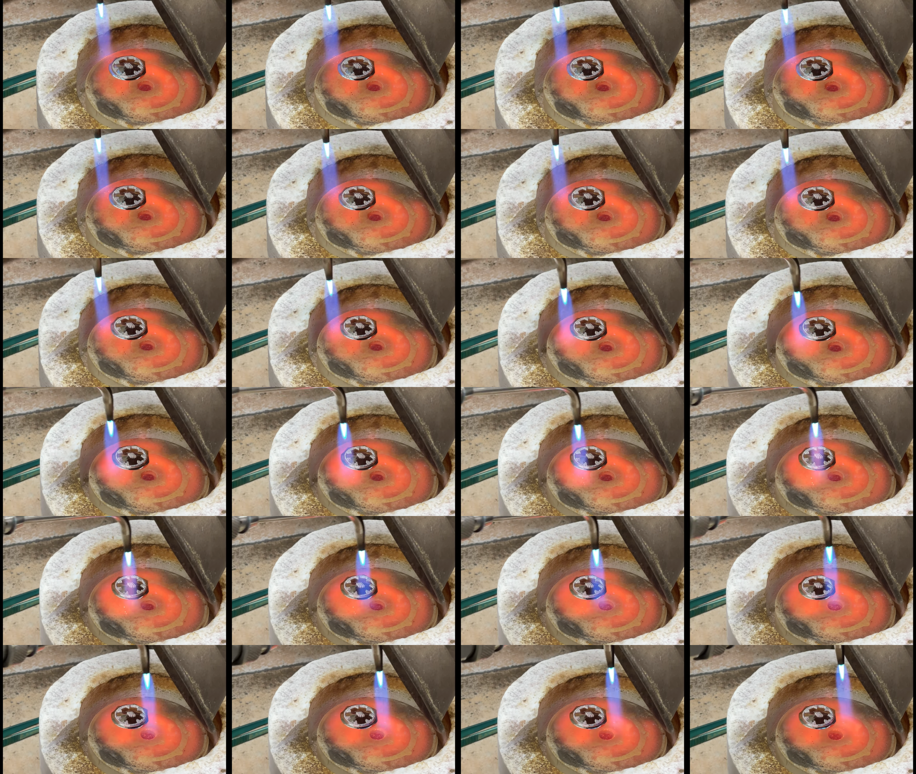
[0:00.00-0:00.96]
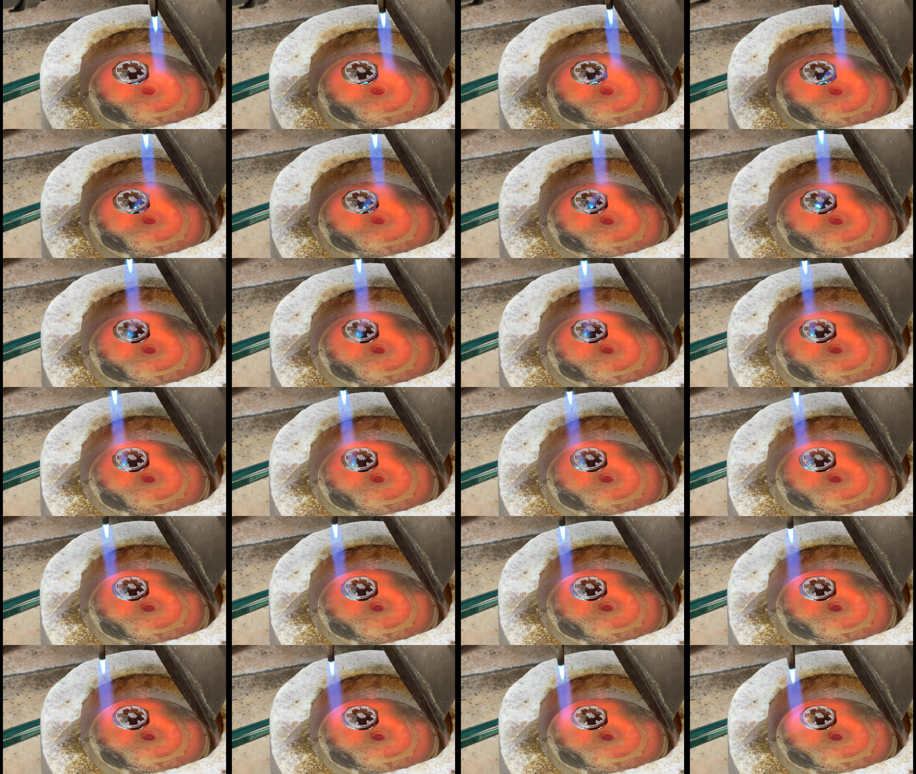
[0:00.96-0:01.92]

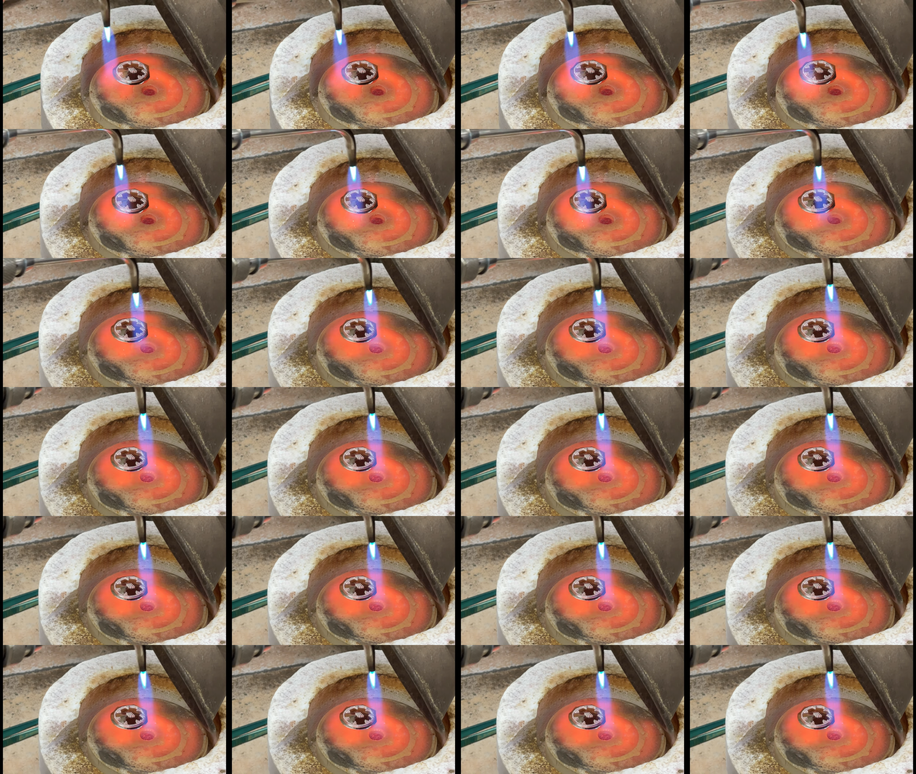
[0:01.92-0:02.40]
(silence)